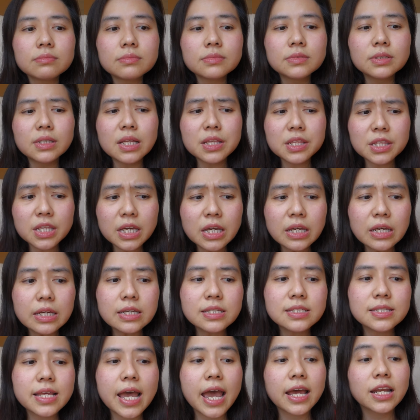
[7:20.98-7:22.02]
The thing
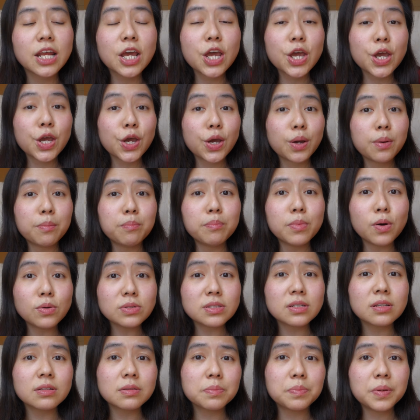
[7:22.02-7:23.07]
is that
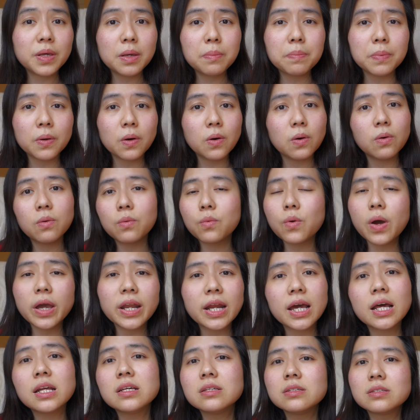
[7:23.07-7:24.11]
most of the people, quite
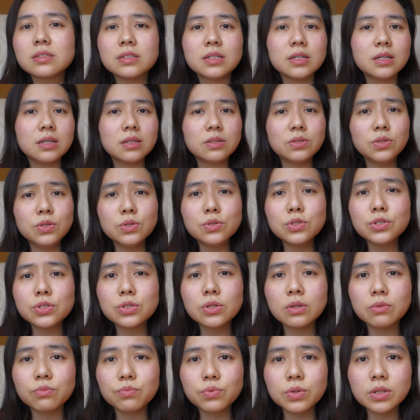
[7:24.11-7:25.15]
honestly, you
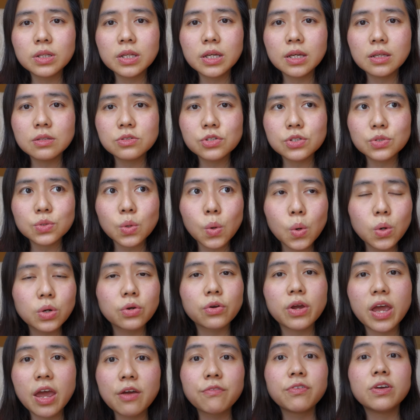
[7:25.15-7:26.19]
should really just
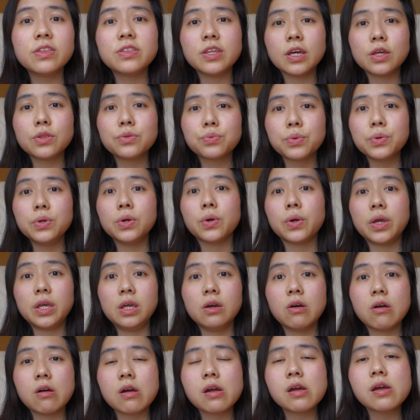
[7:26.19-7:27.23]
order everything through your
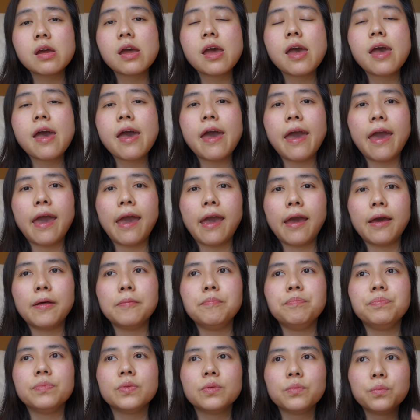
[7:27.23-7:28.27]
ER,
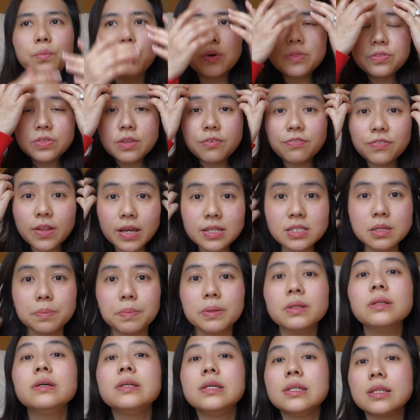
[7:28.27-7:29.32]
and with the
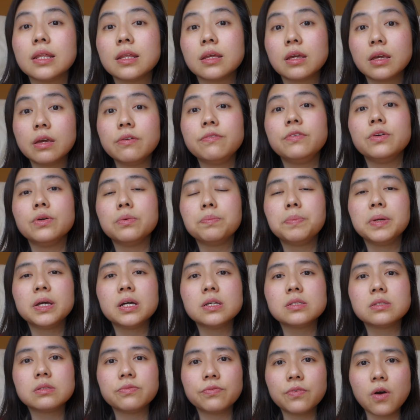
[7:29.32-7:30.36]
flexibility that they give you,
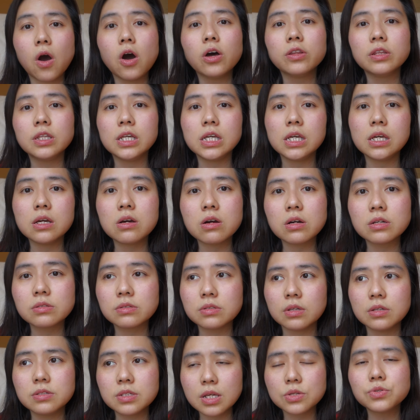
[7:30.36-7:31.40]
because on the ER
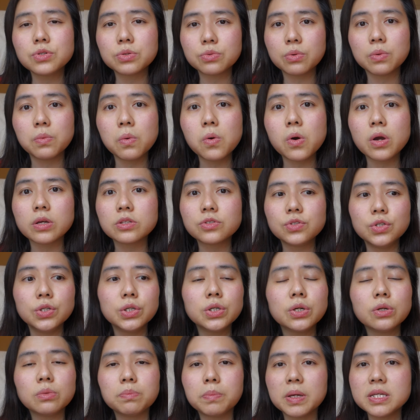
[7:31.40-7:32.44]
Essential Rewards, you
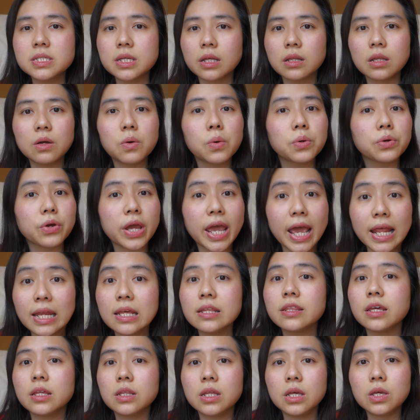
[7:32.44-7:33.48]
could basically order
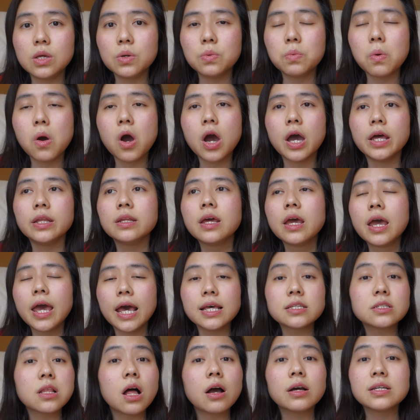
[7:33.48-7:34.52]
anything that you want.
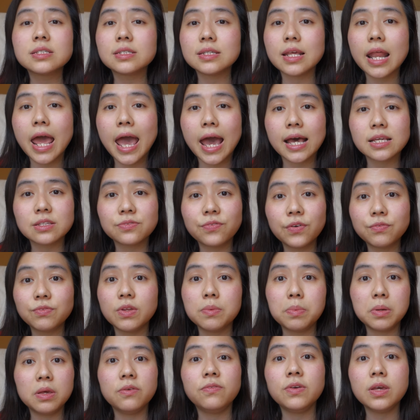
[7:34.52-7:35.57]
As long as it has
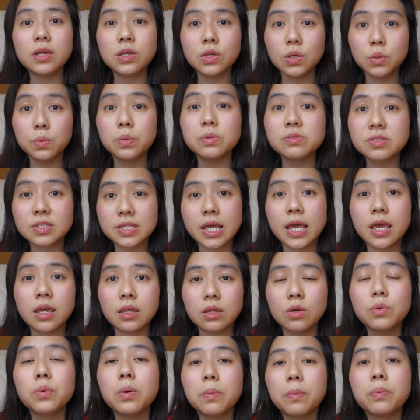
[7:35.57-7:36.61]
50 PV,
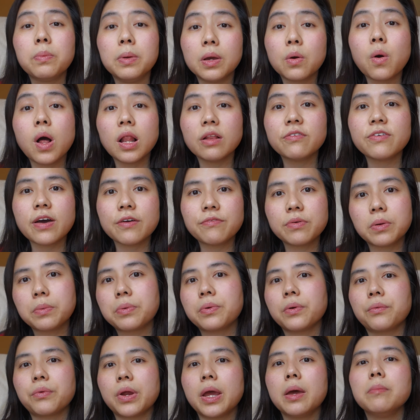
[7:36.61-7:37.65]
you will be qualified for the
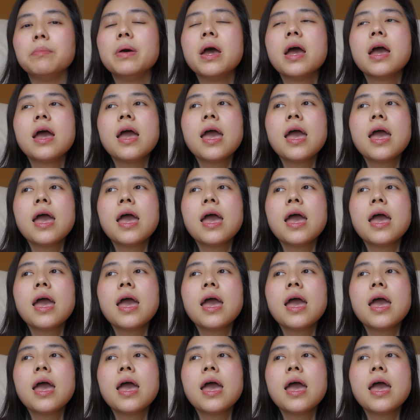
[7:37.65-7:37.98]
program.